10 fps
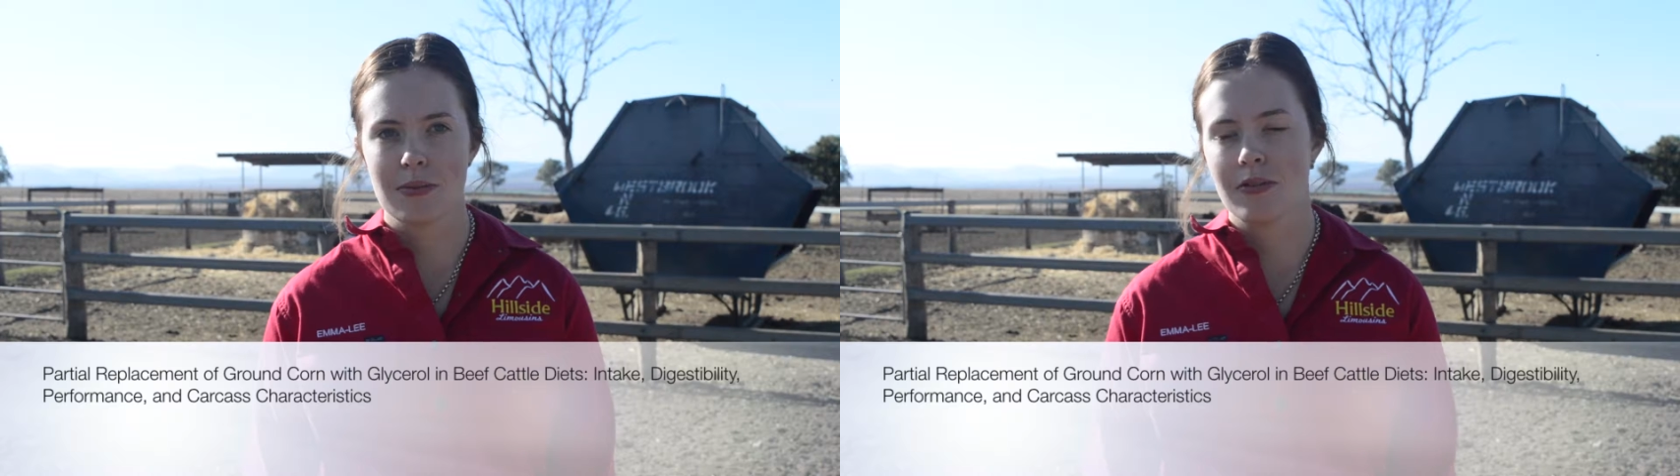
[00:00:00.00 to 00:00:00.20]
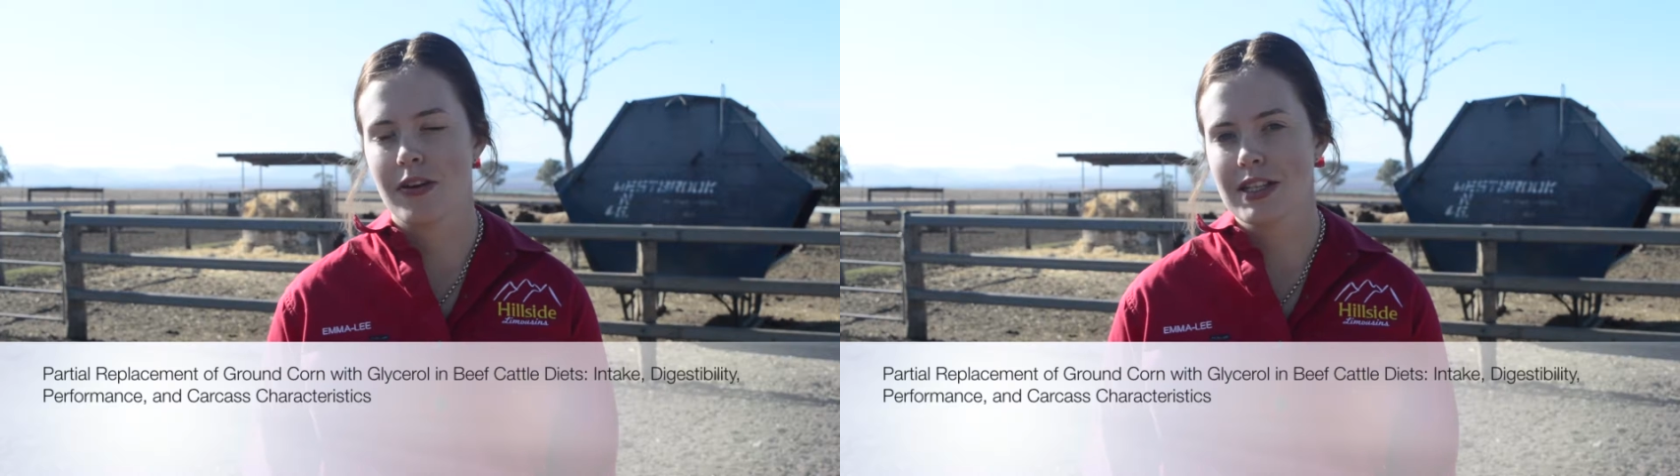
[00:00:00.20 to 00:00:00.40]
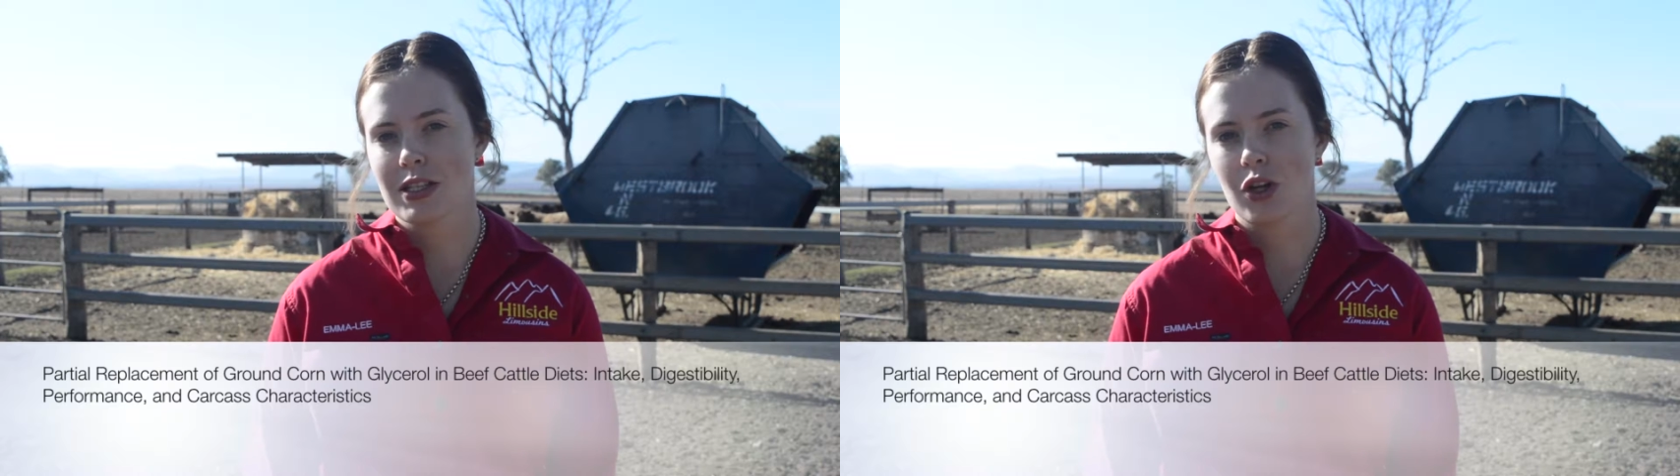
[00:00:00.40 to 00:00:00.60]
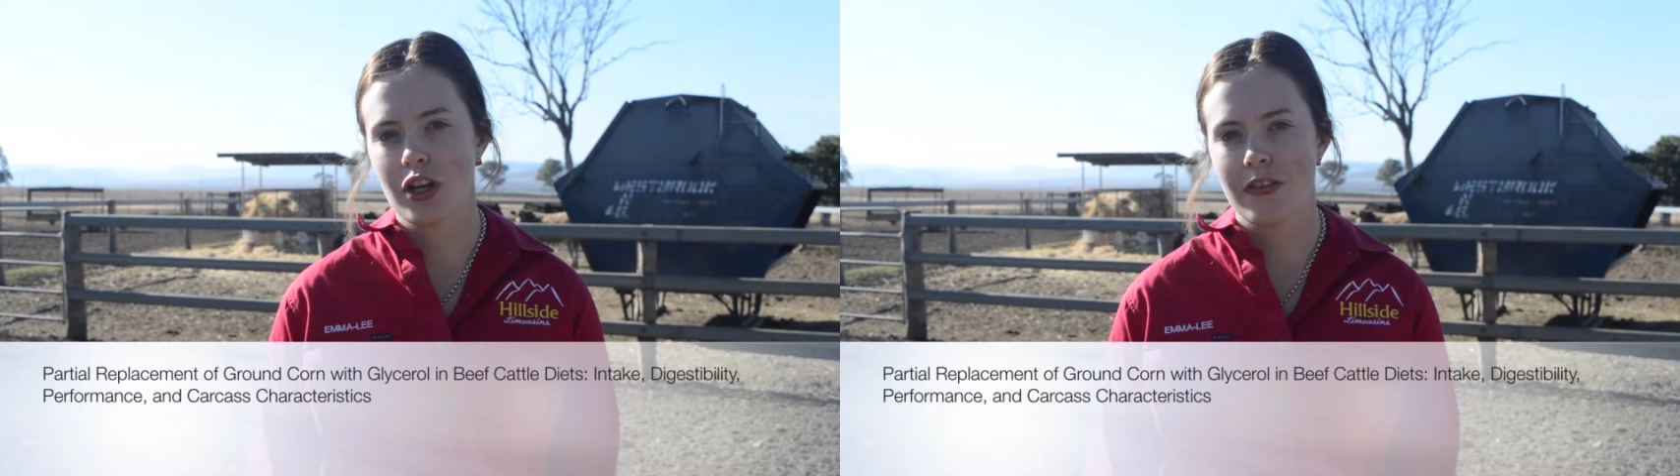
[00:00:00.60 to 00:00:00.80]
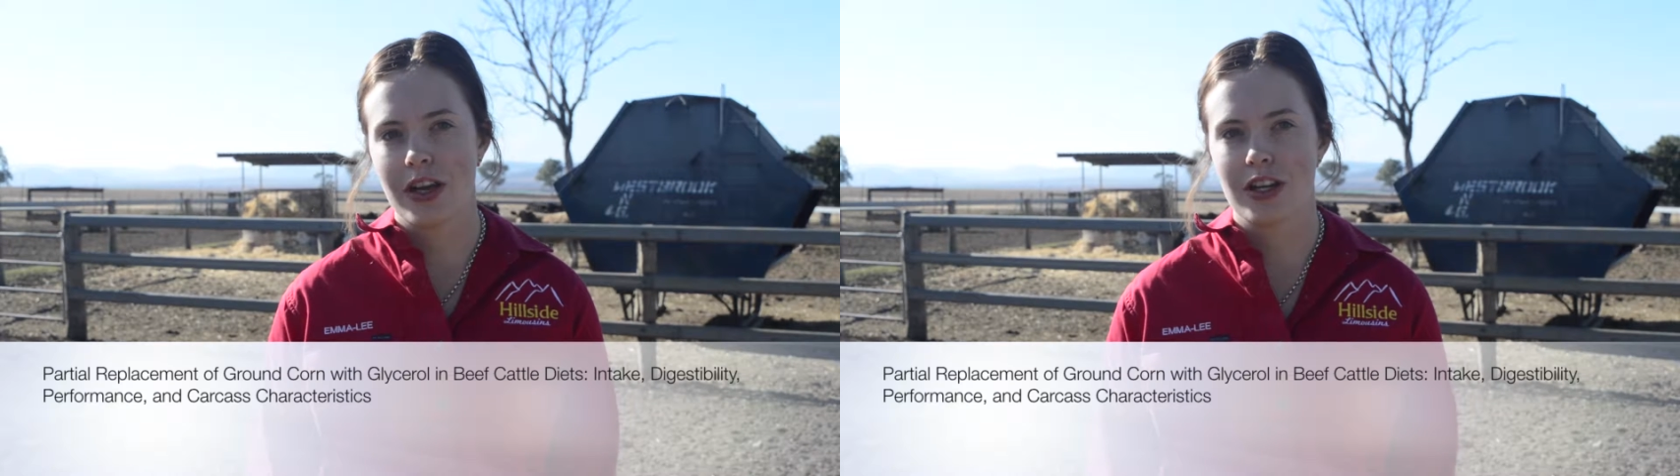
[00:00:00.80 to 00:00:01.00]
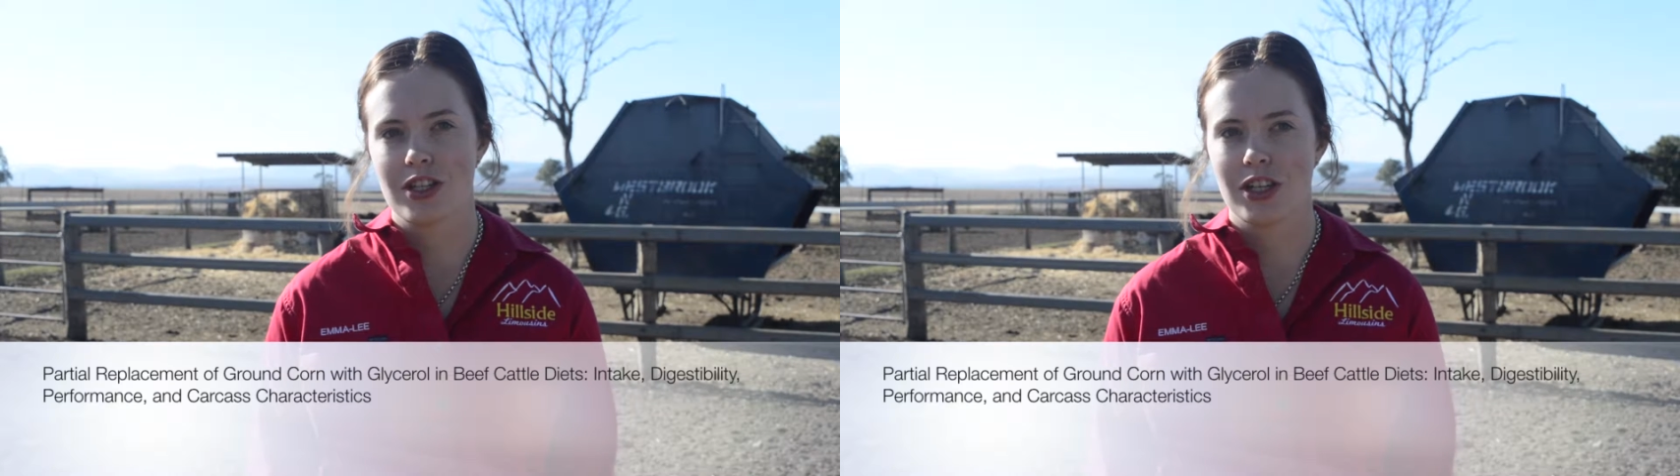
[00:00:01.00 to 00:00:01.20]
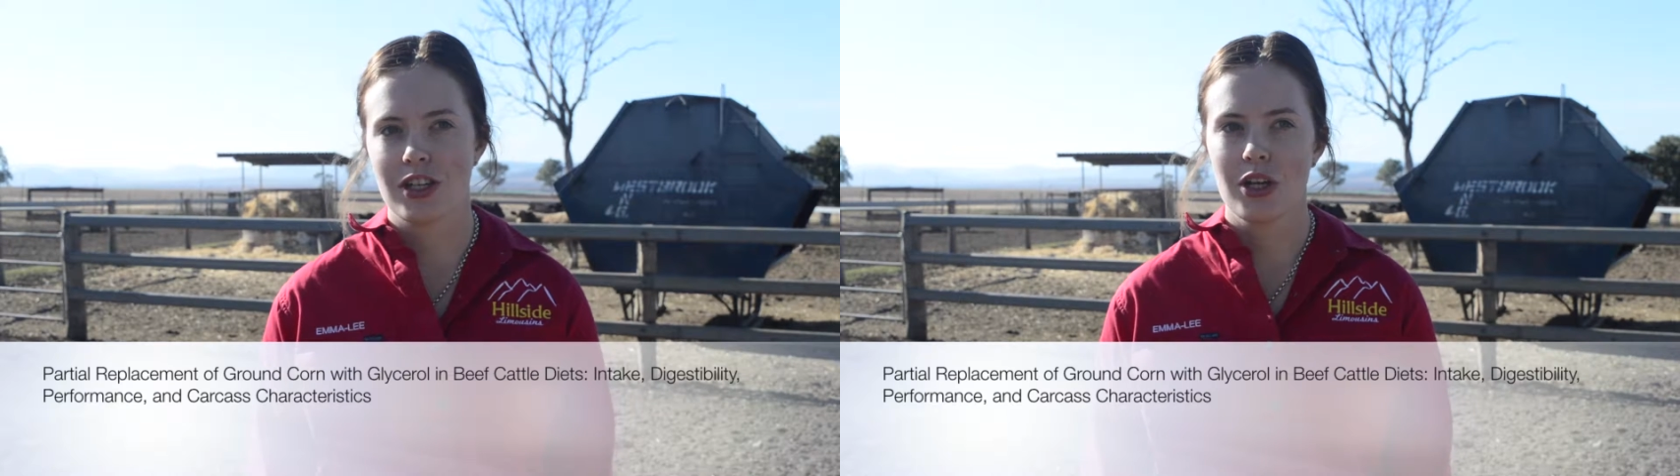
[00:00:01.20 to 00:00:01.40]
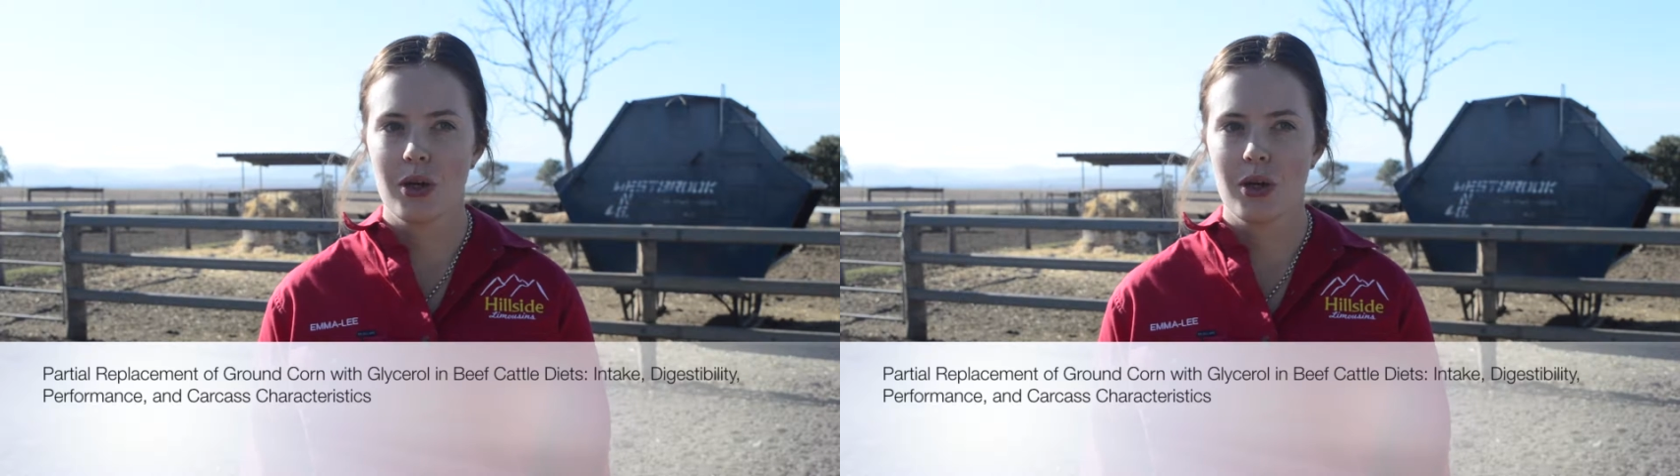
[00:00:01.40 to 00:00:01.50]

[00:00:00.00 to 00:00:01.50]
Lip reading: it provides a lot of energy